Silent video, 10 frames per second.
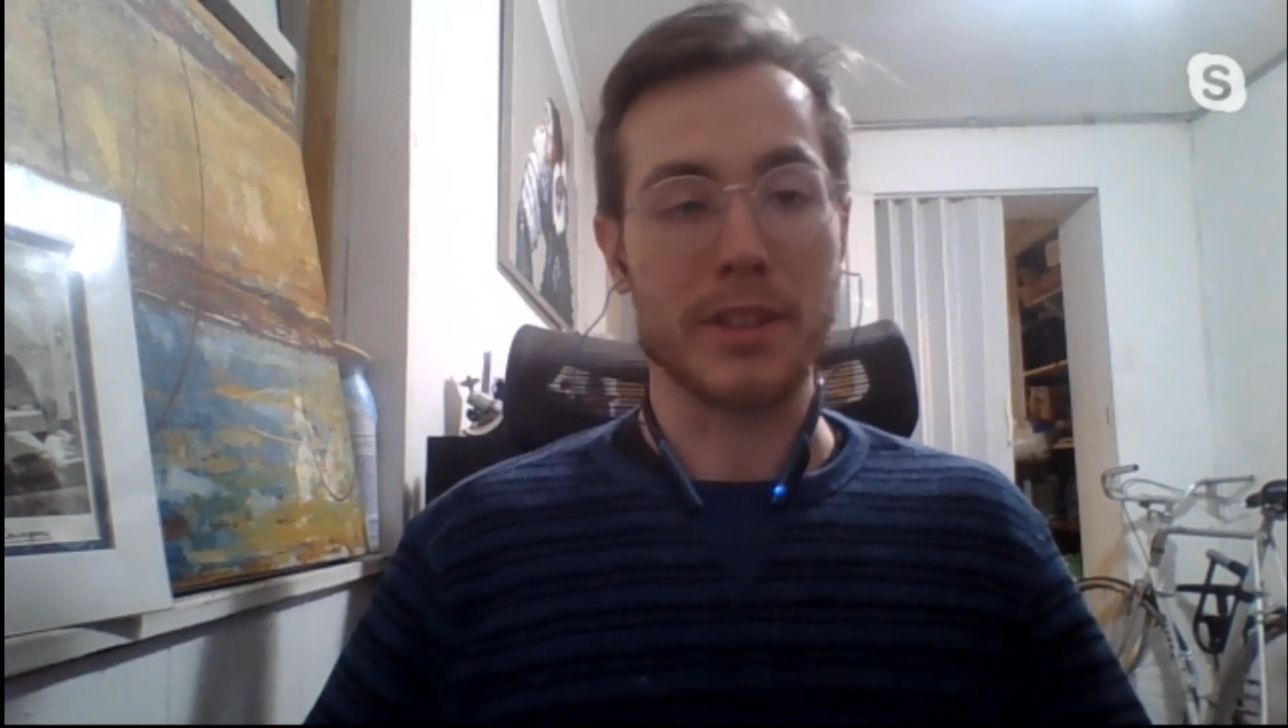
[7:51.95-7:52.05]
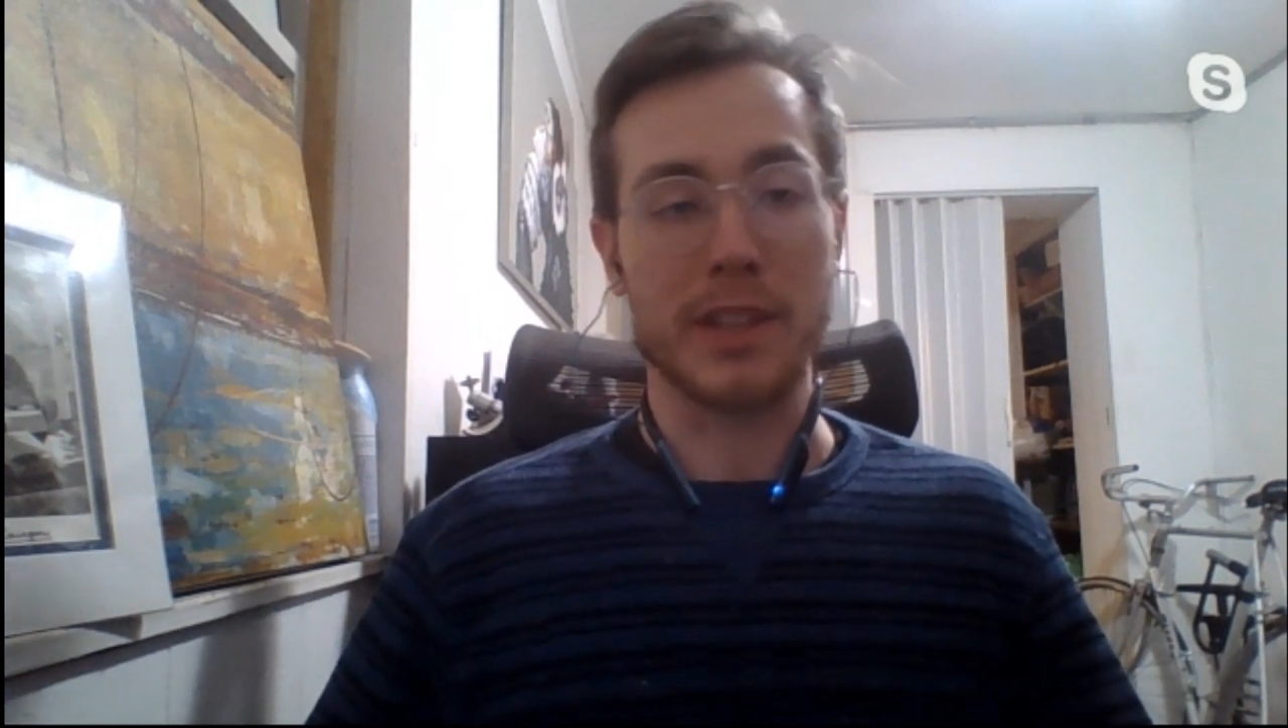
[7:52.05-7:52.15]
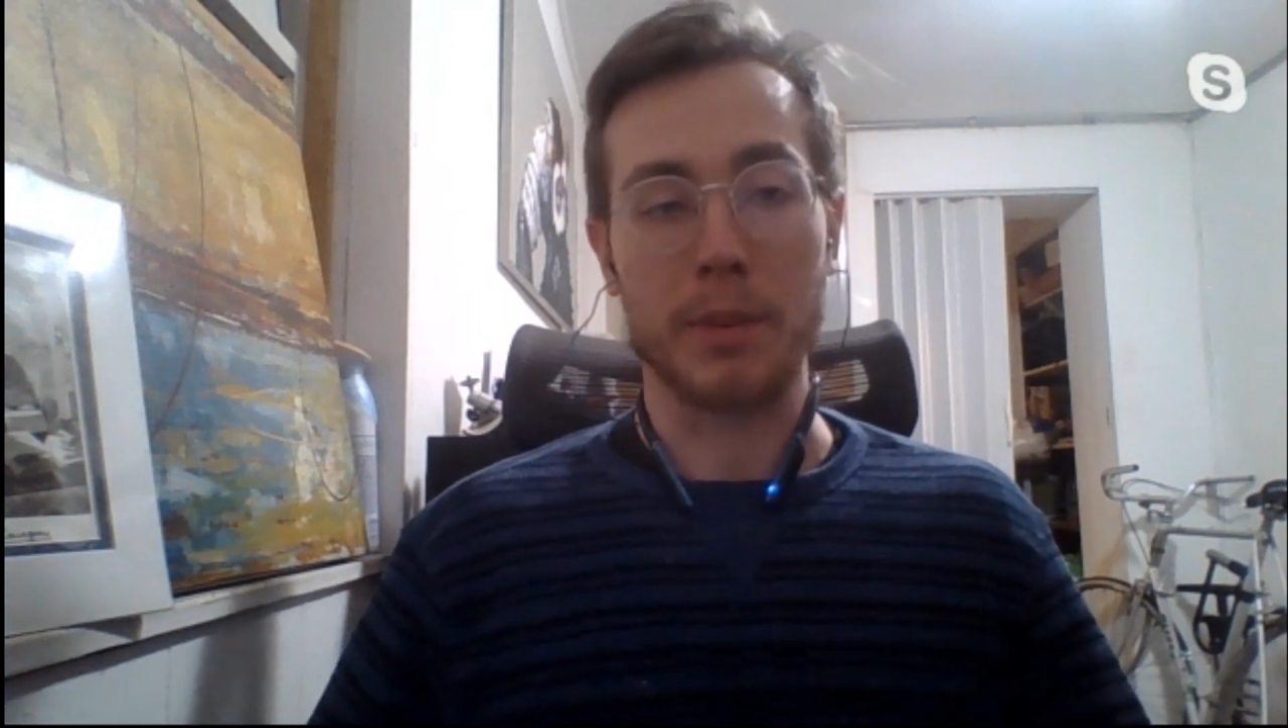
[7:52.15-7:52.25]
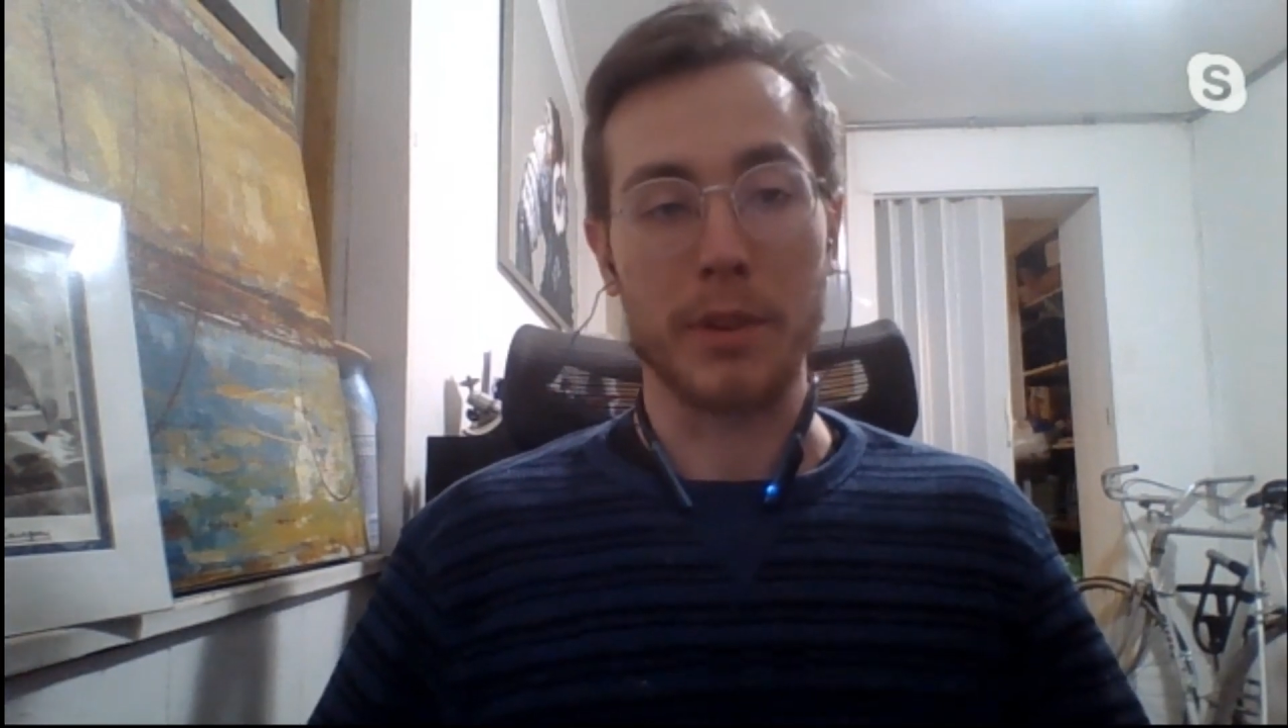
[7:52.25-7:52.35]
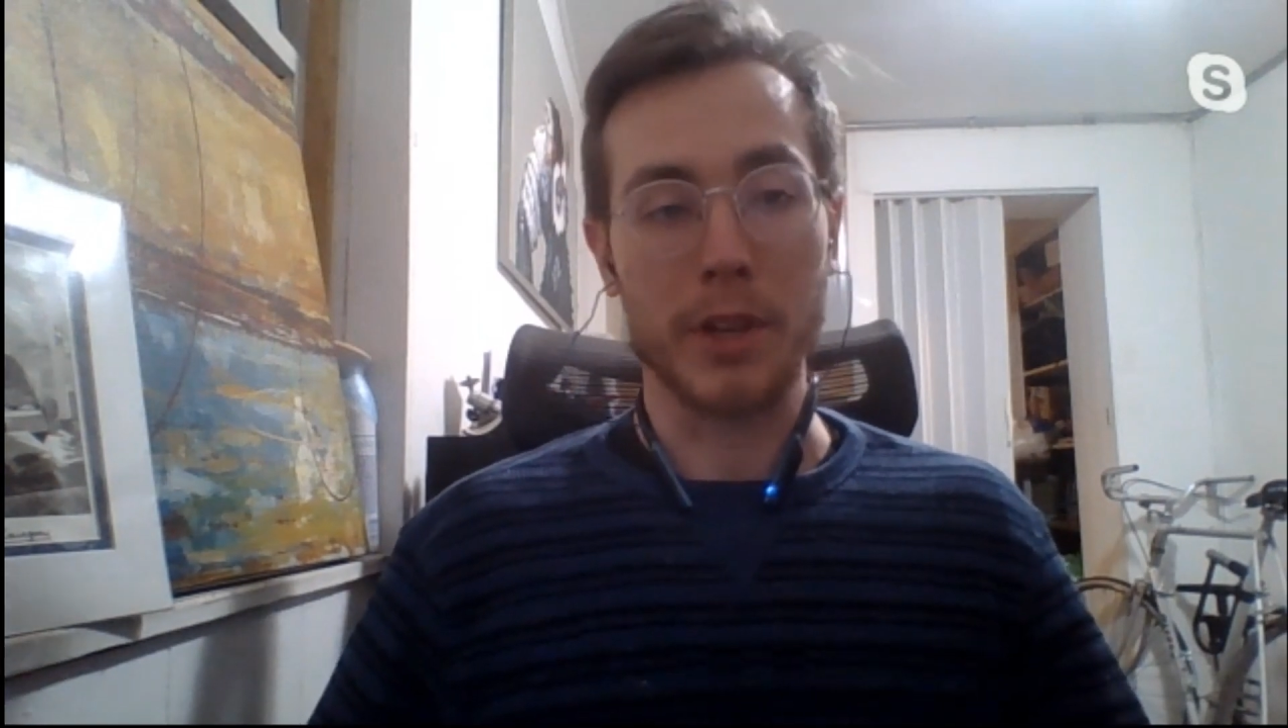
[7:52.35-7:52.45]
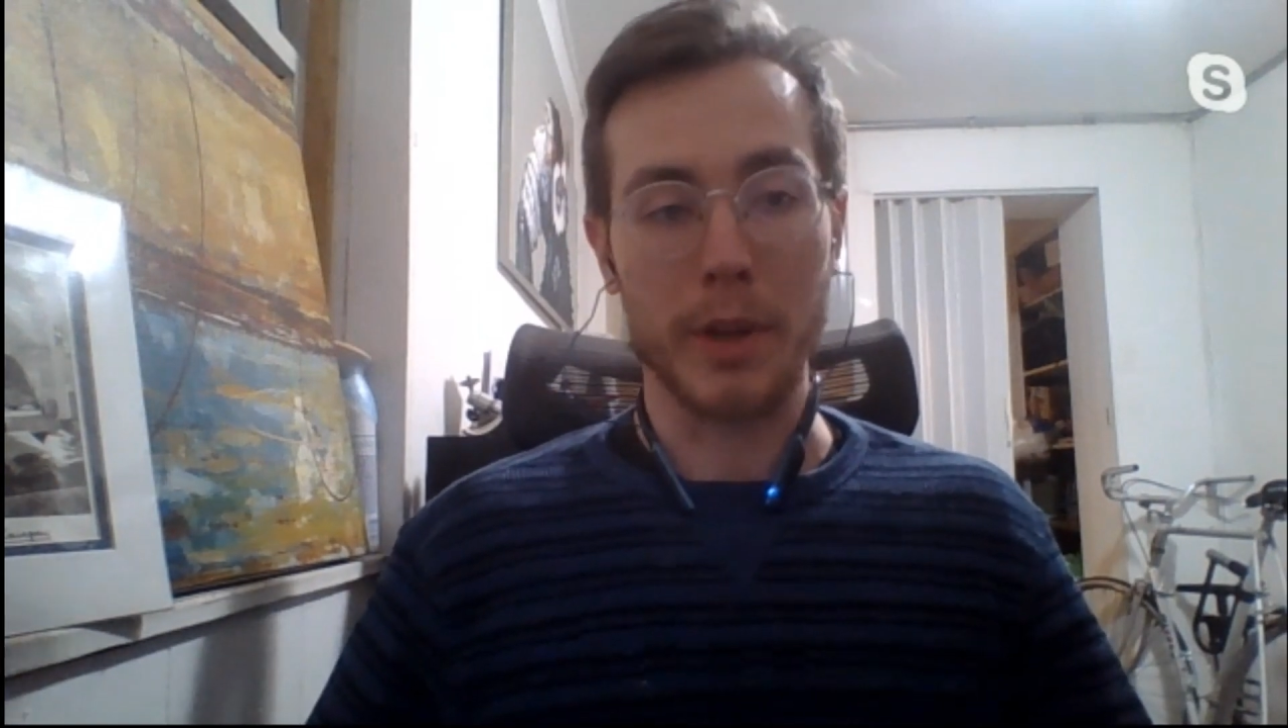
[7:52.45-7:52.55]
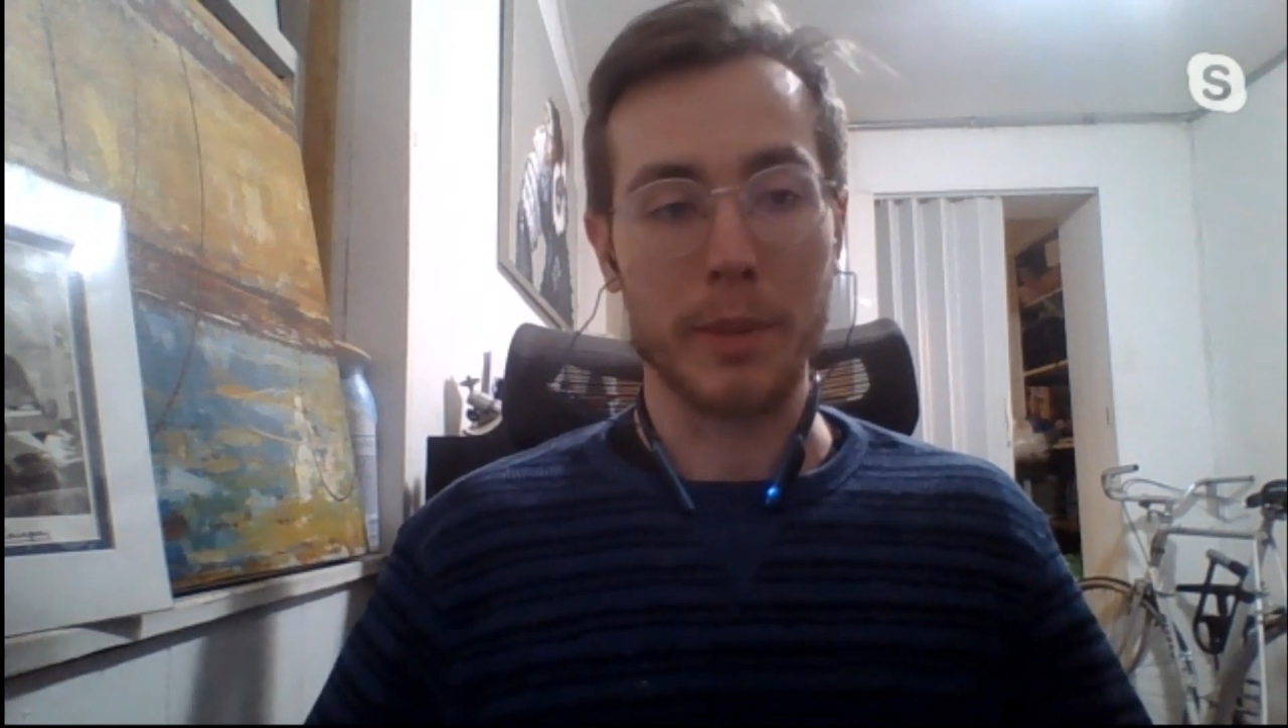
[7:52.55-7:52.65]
prop this up a